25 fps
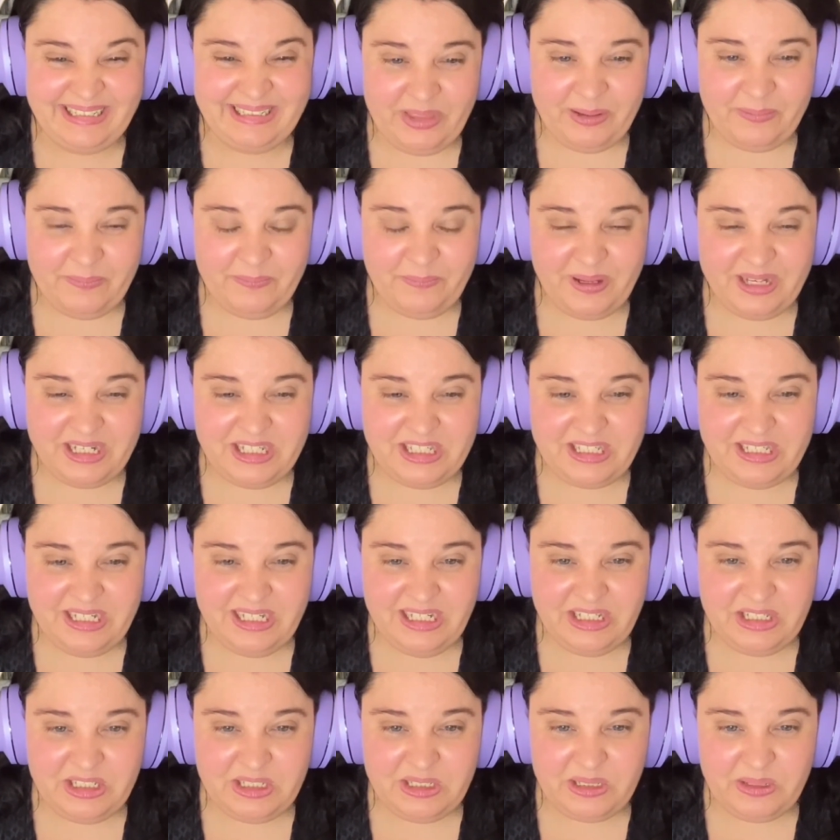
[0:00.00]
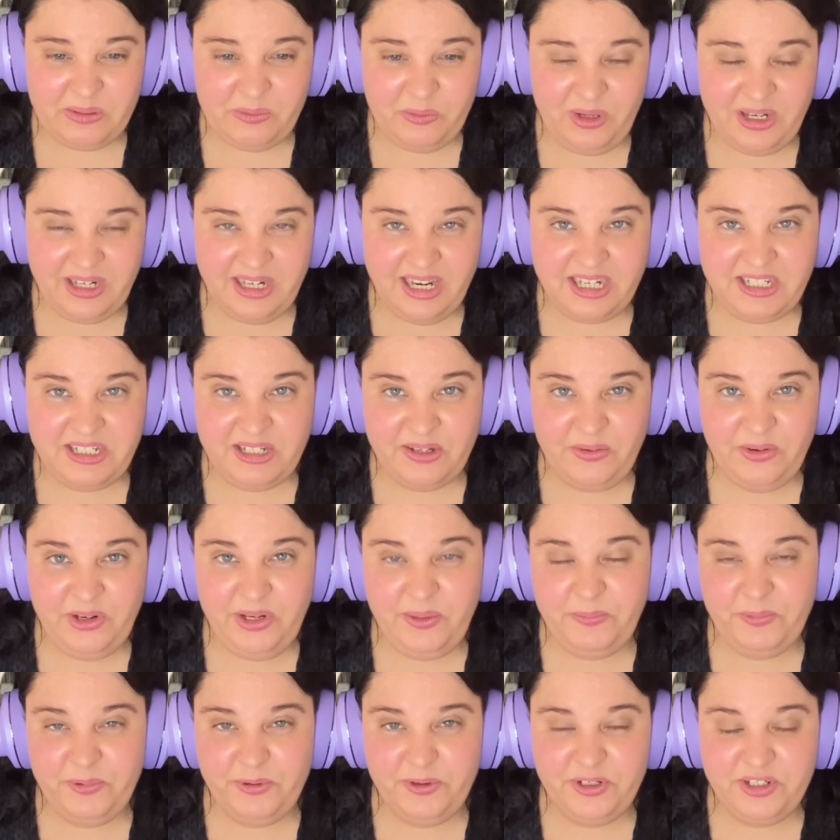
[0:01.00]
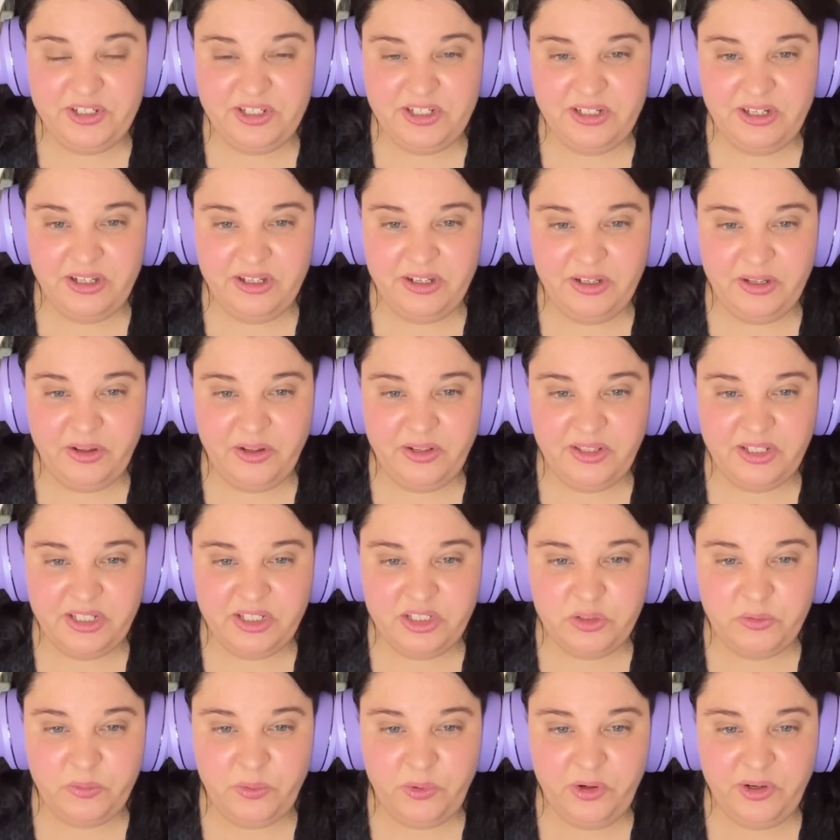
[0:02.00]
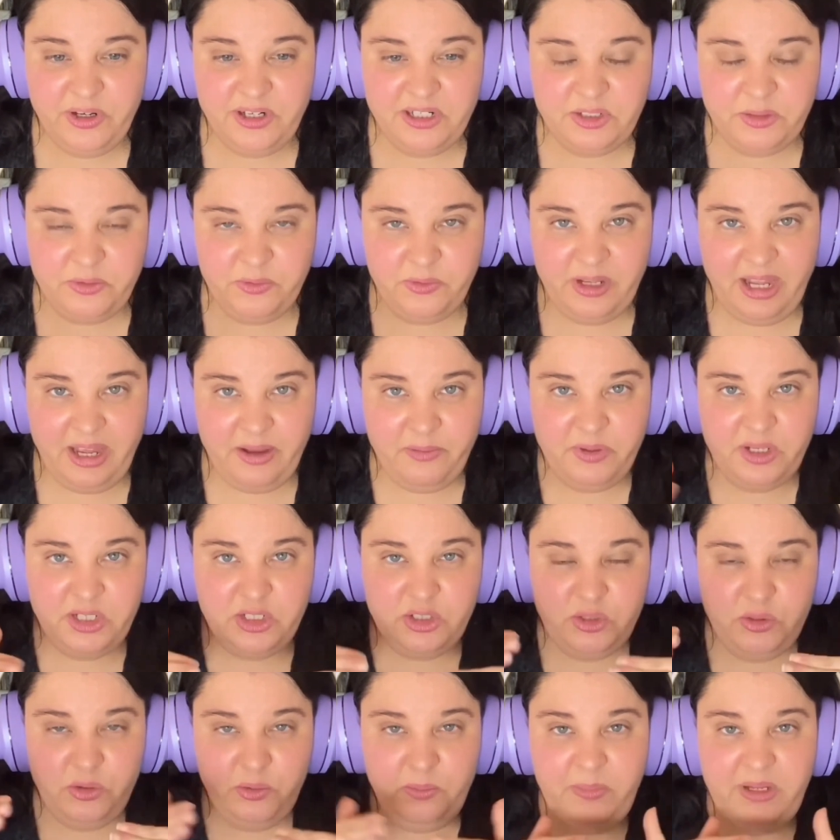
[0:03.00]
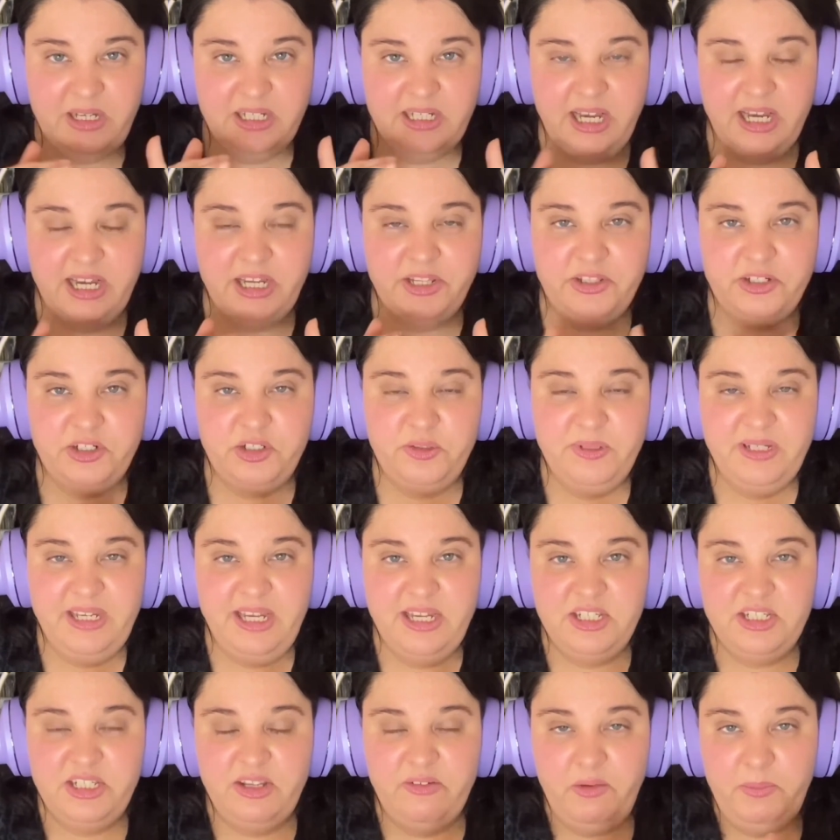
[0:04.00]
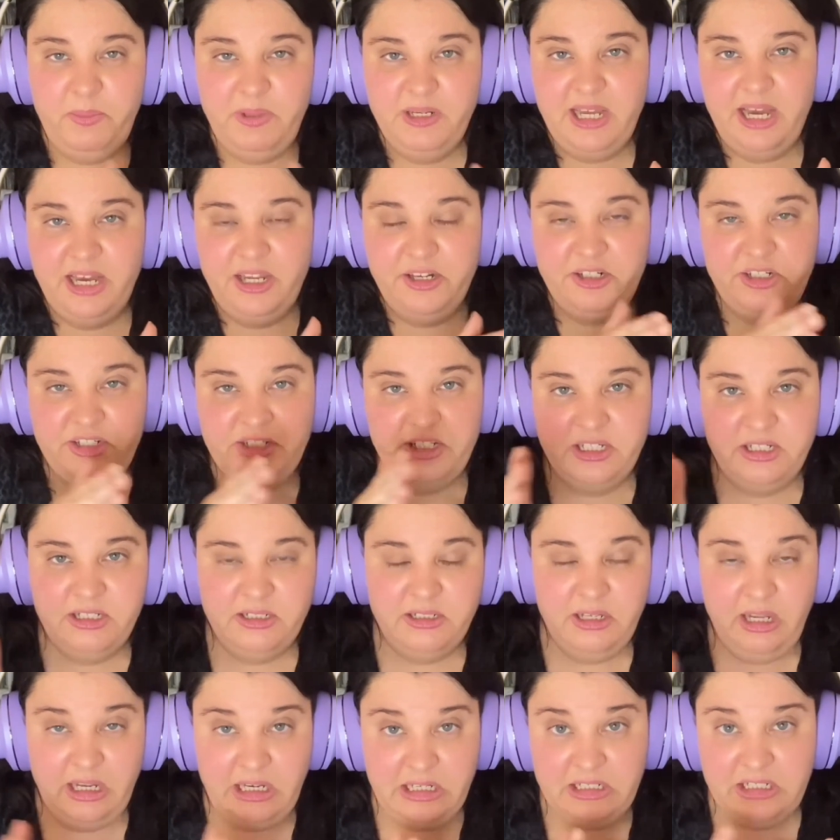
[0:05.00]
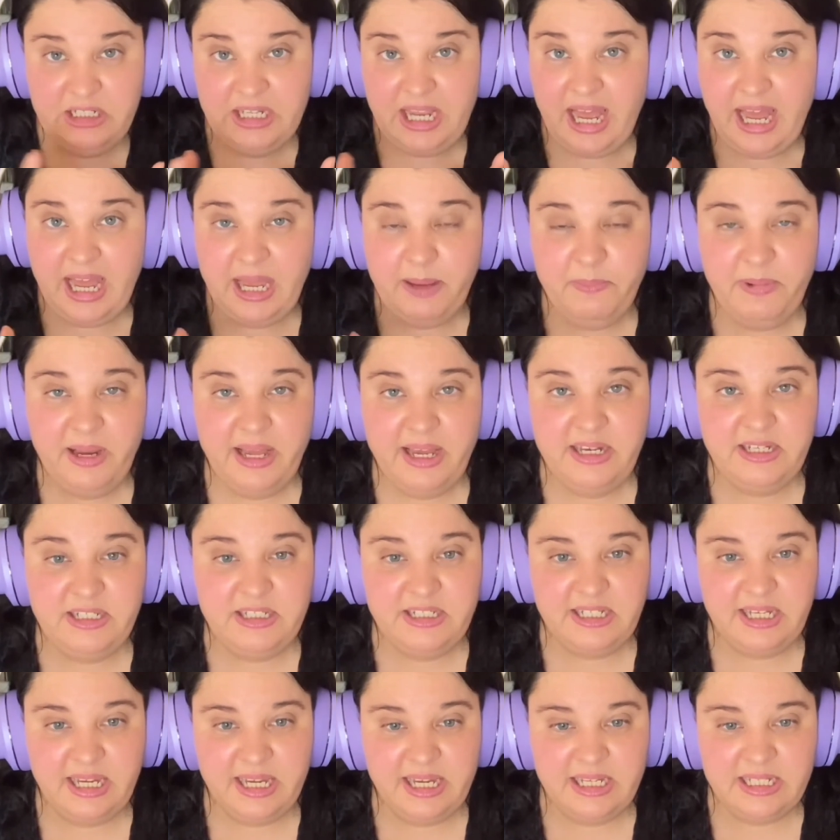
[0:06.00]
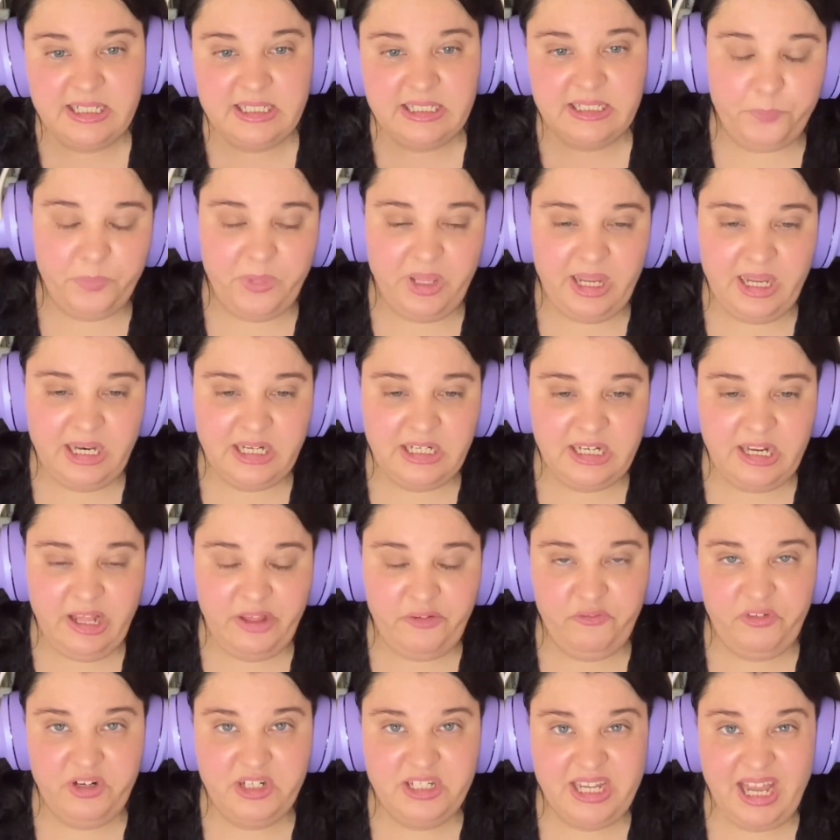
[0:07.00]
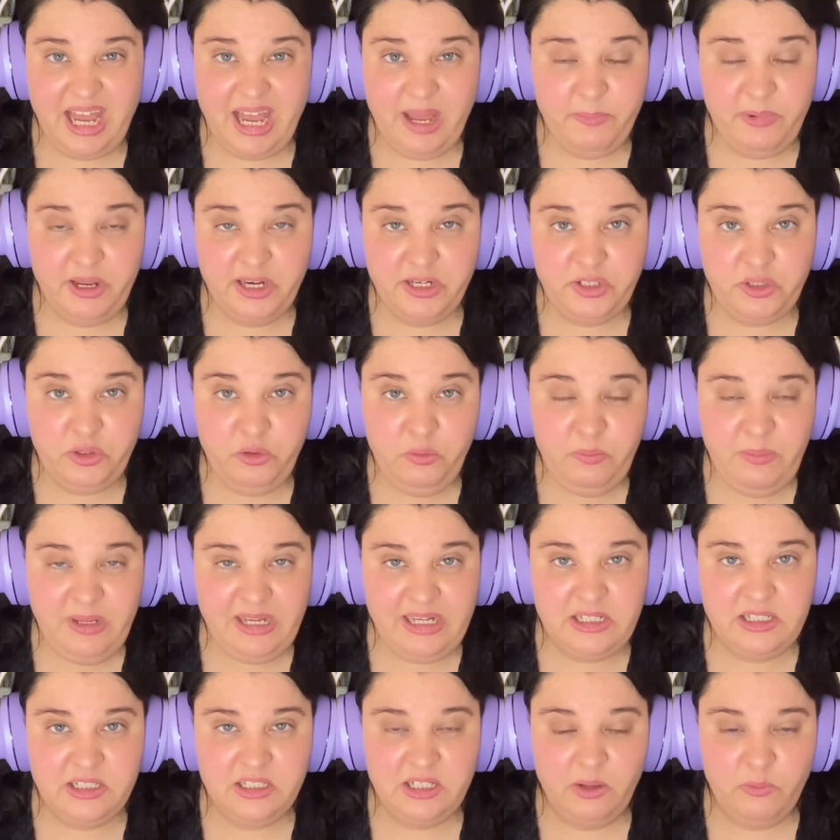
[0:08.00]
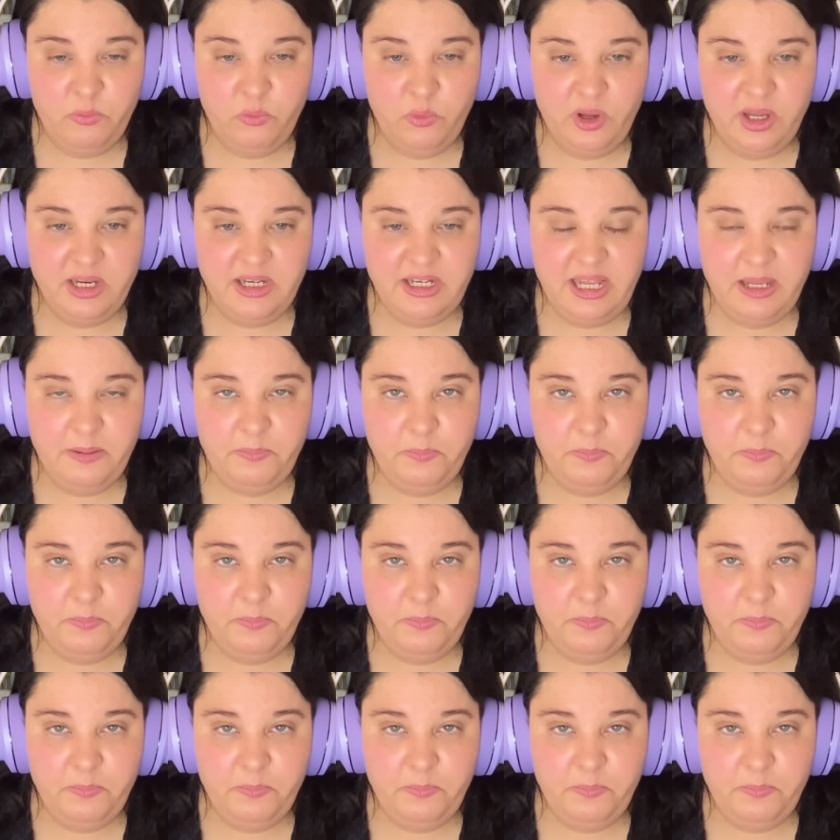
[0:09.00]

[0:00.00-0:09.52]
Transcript: But since we are not the only person on this world, yeah, we do meet others. We can say we meet others in, in timelines, yes. And in every timeline you meet someone, that